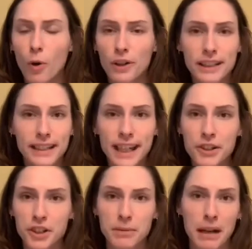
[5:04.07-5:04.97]

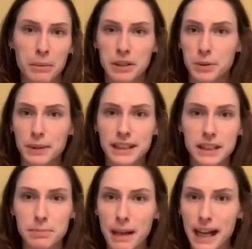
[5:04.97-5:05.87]
orientation about what to
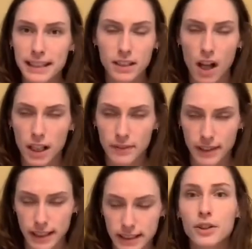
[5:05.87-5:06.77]
expect and all of
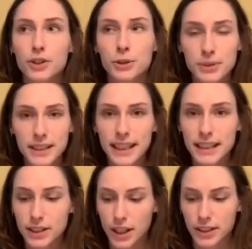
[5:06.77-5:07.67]
this. Tuesday
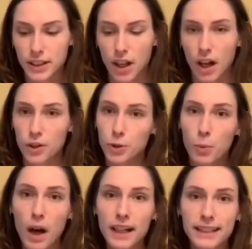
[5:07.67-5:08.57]
starts it all. You
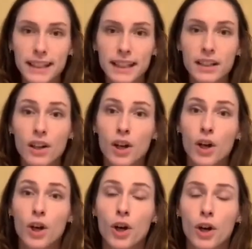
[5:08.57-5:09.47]
walk in,
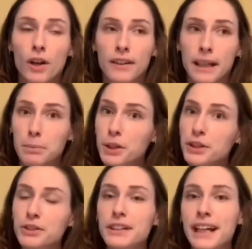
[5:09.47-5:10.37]
they put
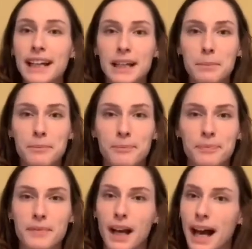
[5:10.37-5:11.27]
your name
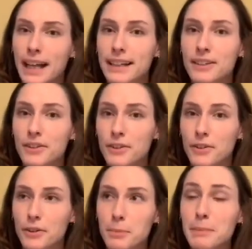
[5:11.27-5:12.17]
on
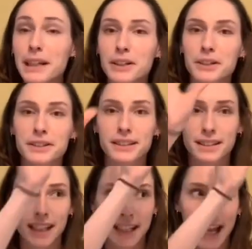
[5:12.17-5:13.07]
the mirrors
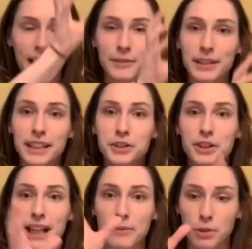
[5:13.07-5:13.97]
and have each
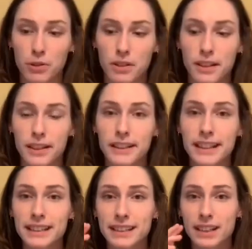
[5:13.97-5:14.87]
level.
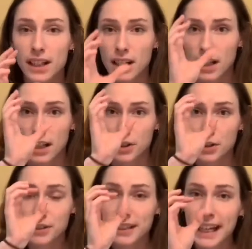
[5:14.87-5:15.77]

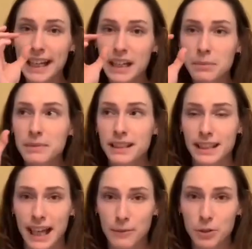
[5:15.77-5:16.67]
Your names and
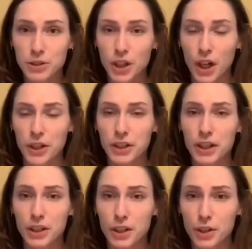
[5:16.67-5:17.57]
levels
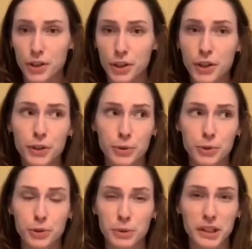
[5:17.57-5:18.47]
are
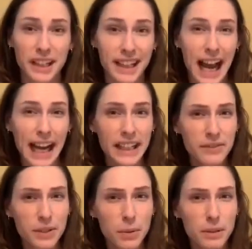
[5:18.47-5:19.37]
huge, which I kind
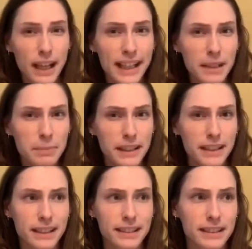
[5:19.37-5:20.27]
of don't like
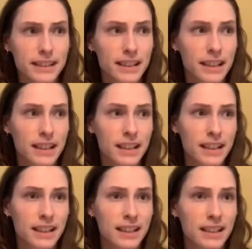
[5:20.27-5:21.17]
because
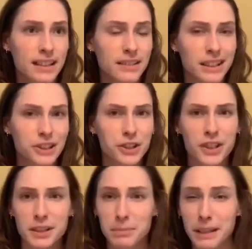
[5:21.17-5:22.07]
it
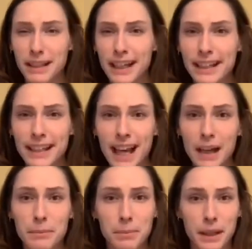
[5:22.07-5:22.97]
shouldn't be like
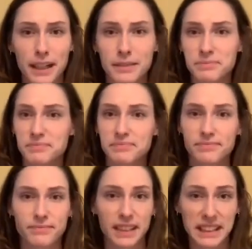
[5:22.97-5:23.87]
that, but
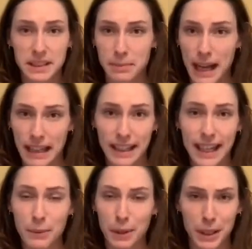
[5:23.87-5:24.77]
it's
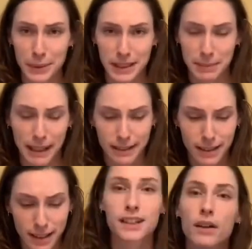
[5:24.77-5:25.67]
ballet, what do you expect?
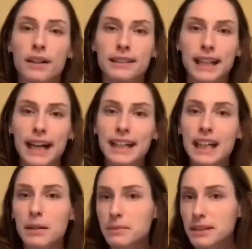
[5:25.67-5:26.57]
9
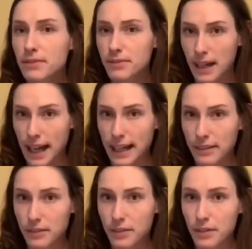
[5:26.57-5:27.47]
a.m. to 5,